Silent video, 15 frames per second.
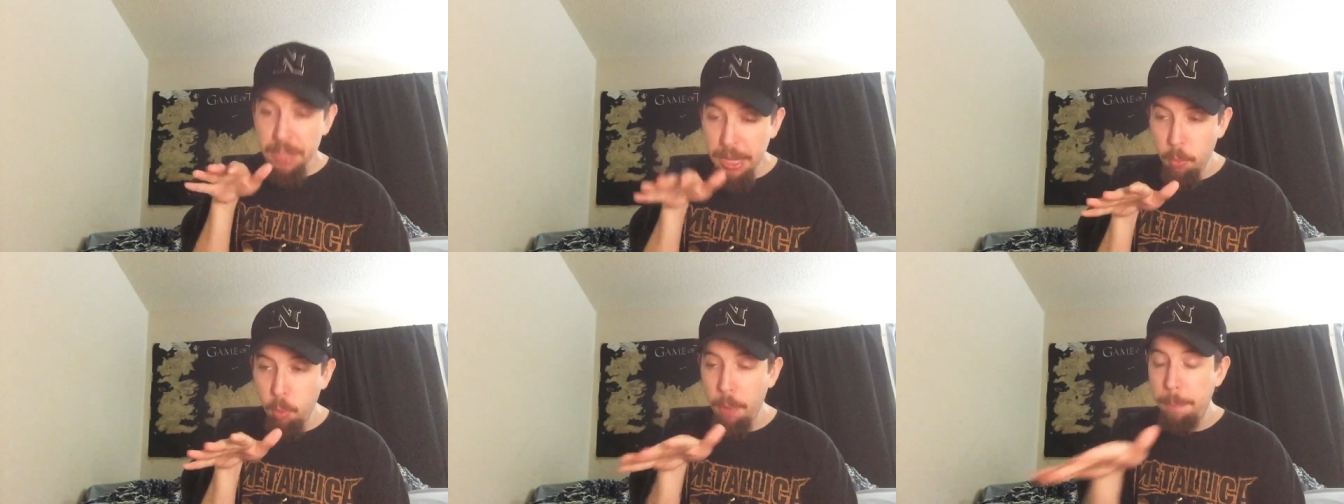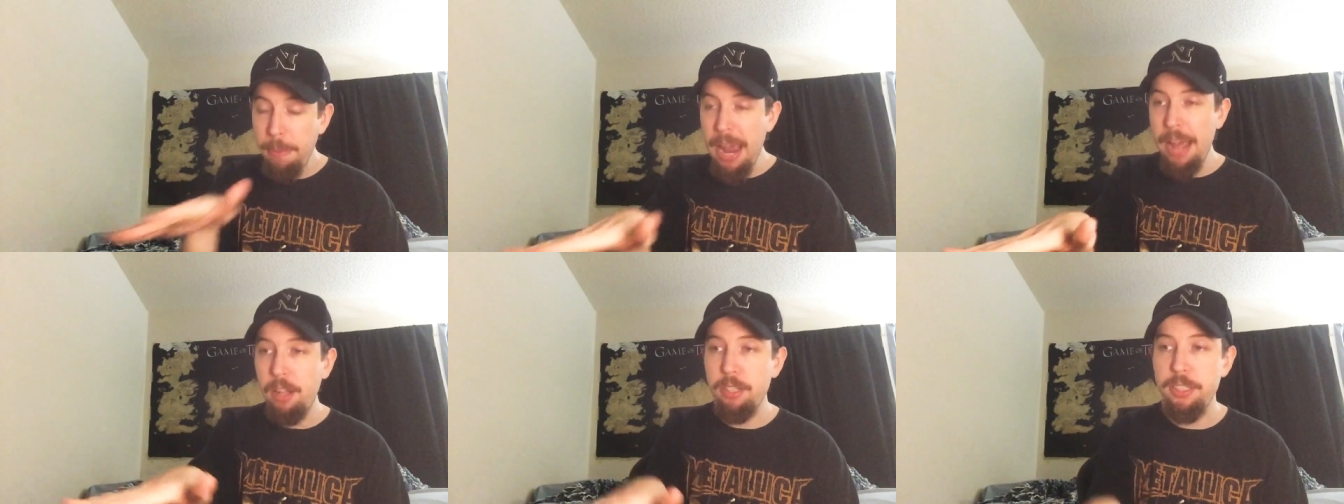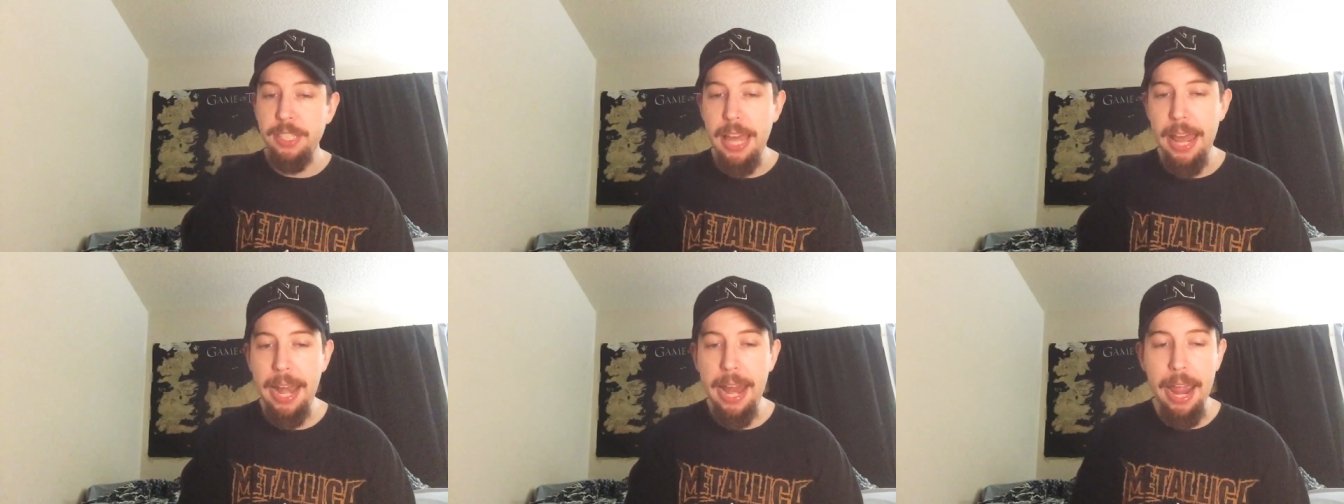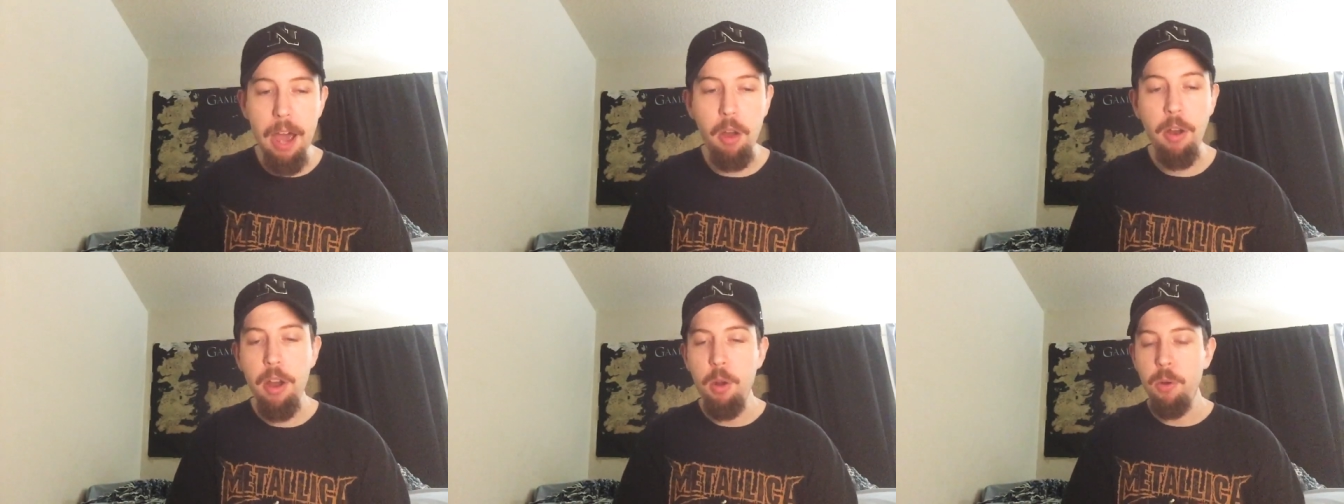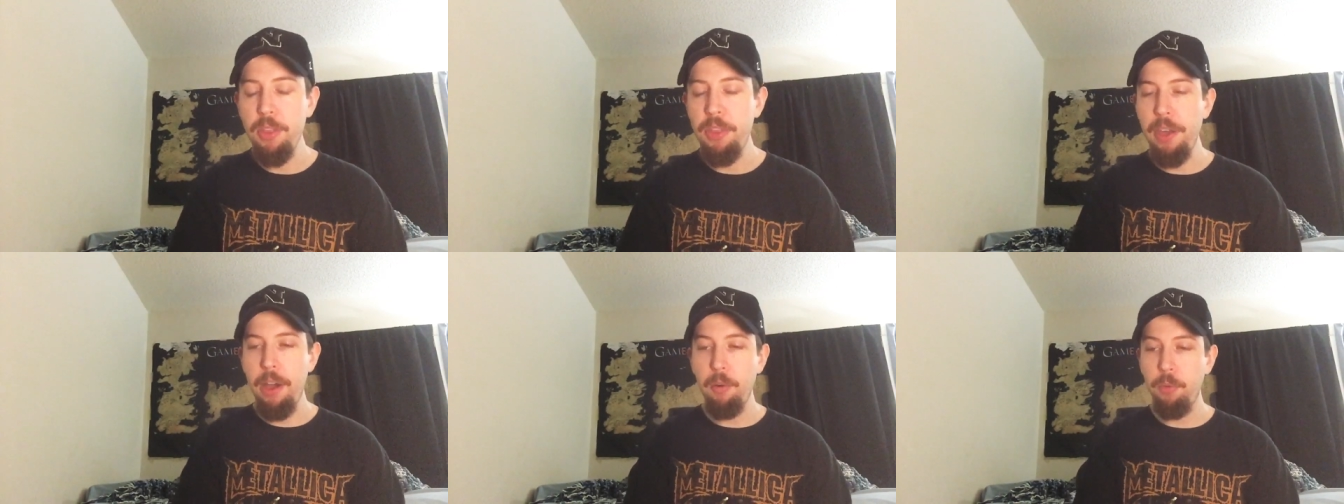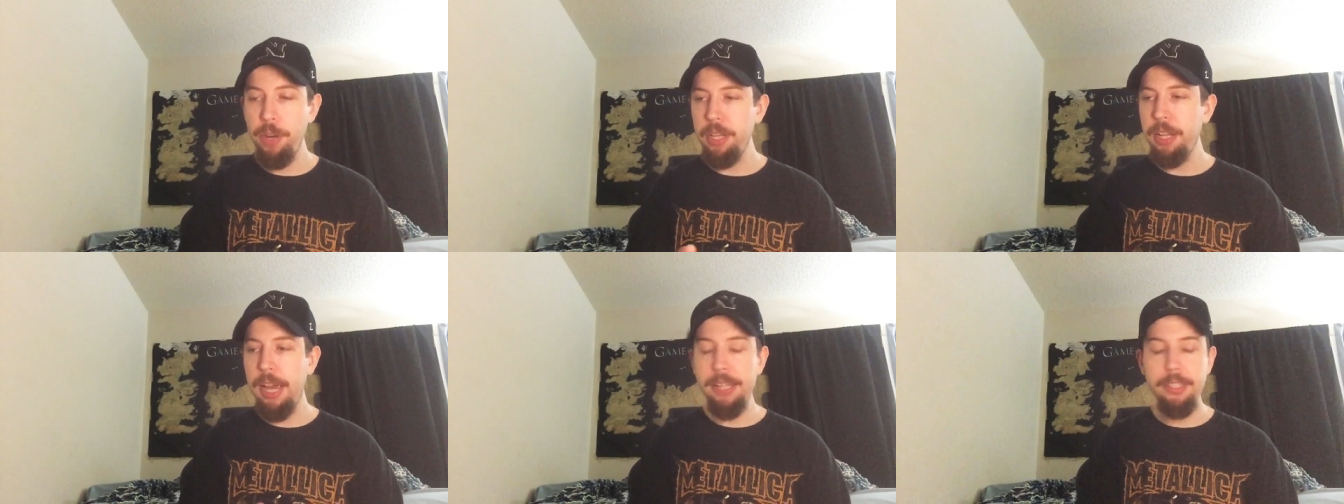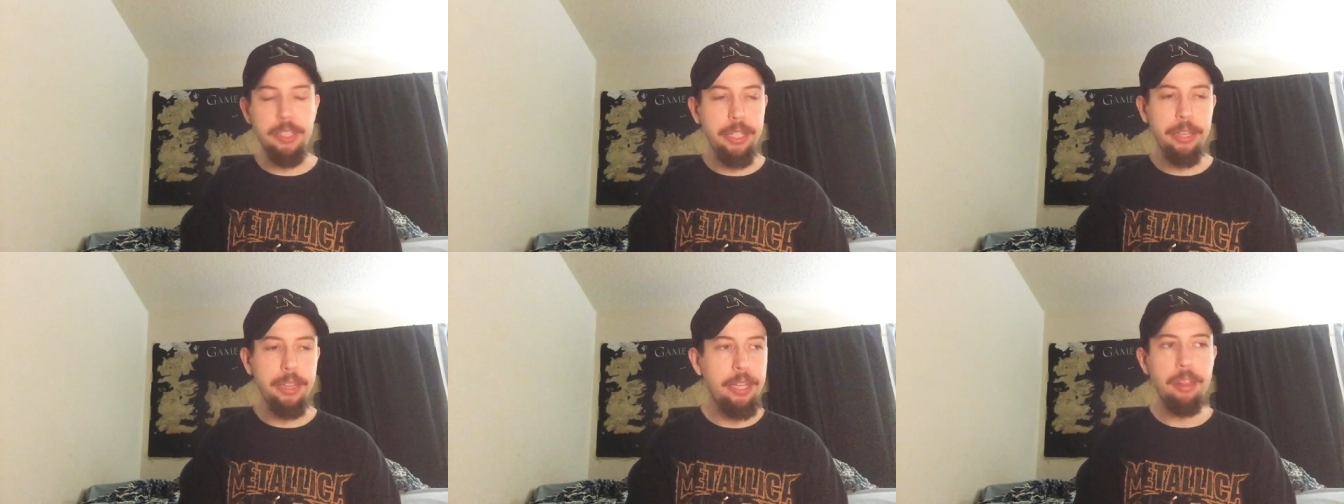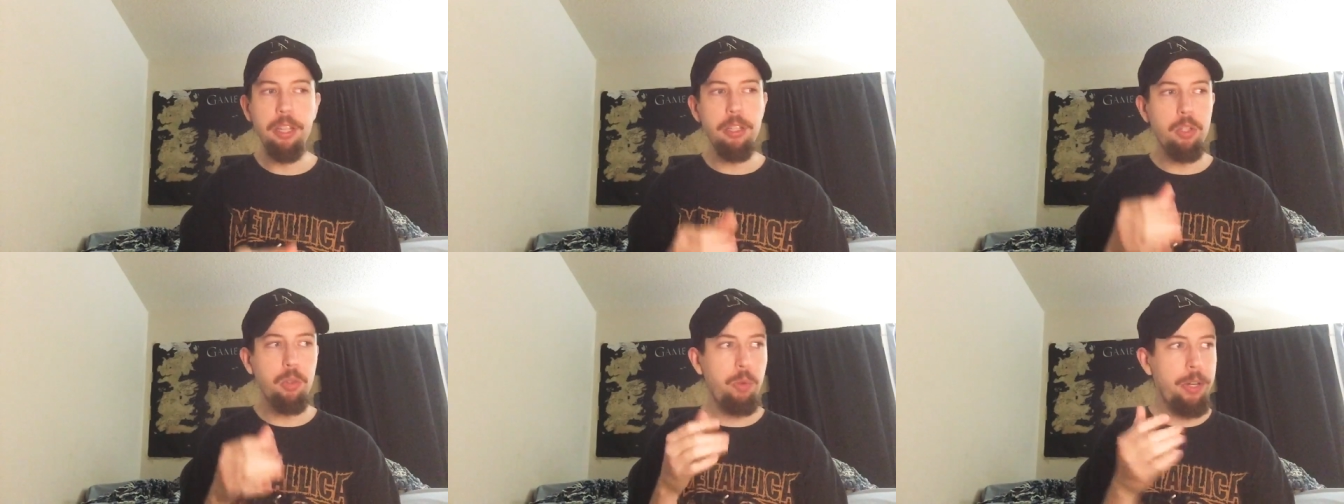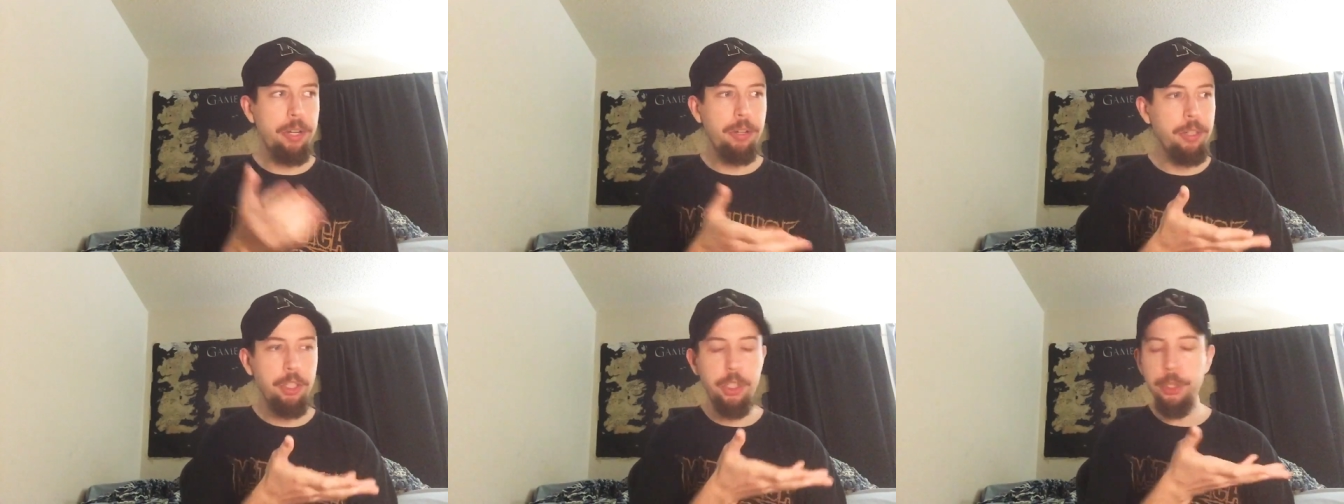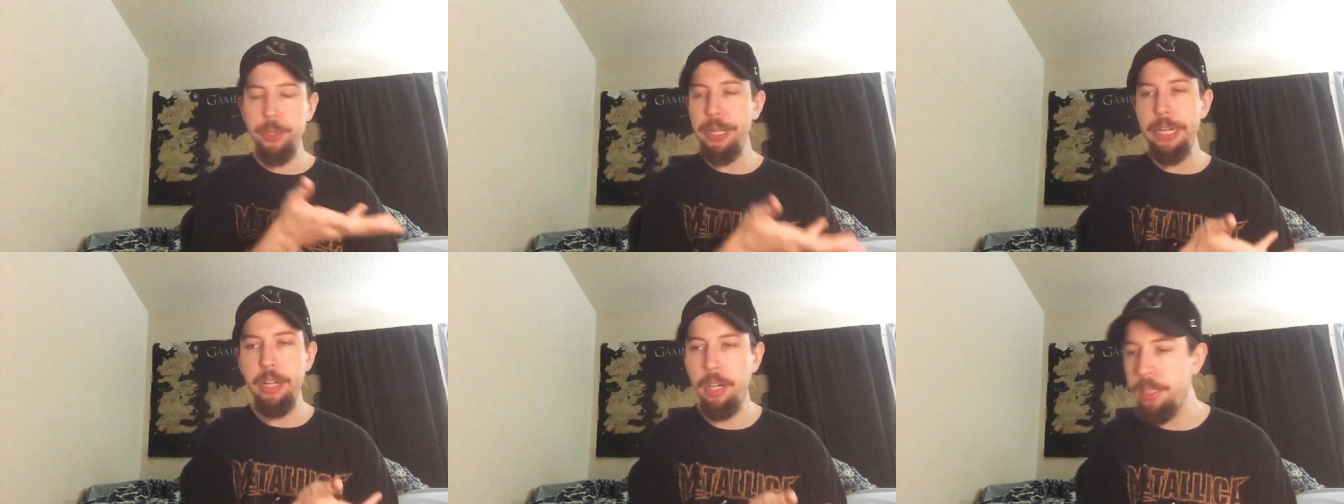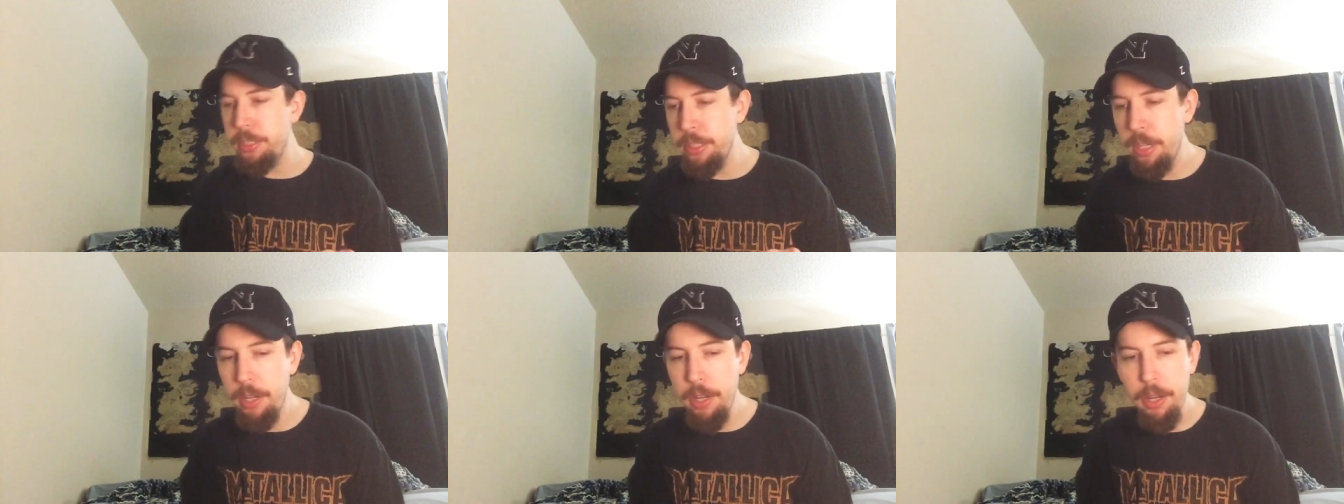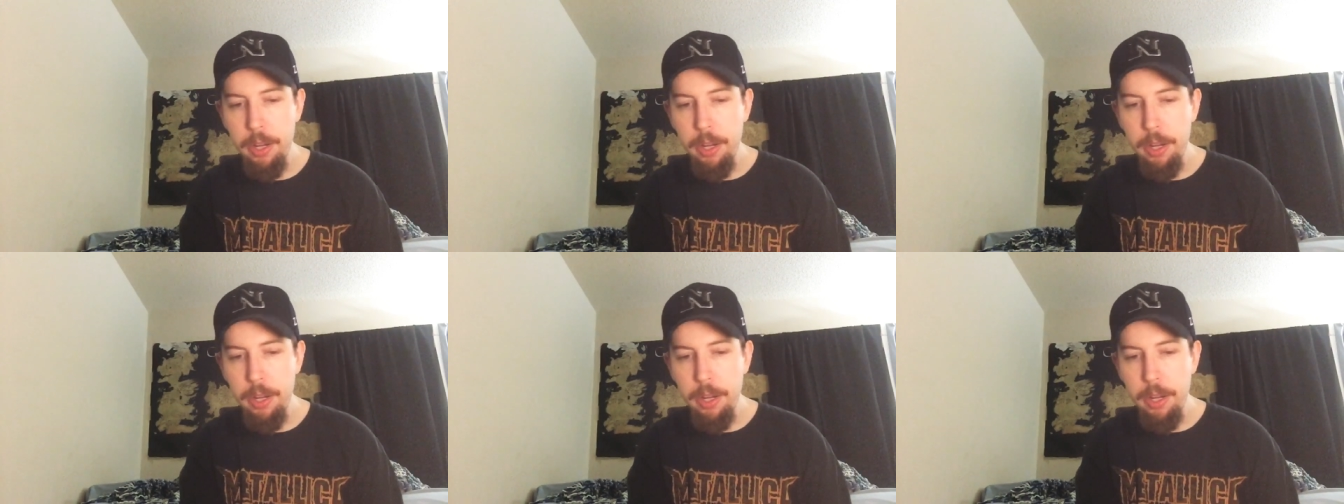And we'll balance that out without realizing that the Twitter shriekers